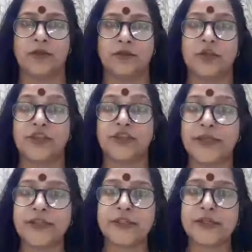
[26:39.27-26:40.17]
So the
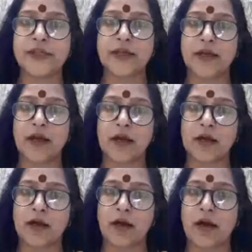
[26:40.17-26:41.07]
changes that
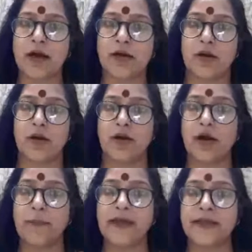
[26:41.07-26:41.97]
are
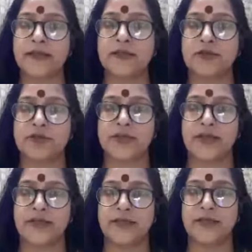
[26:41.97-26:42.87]
coming in
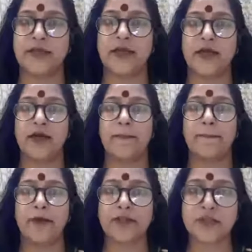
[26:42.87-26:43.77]
society
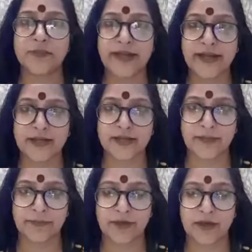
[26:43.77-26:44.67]
must be
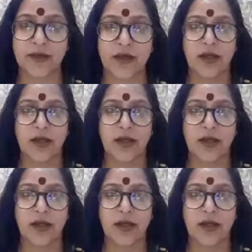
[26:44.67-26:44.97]
accepted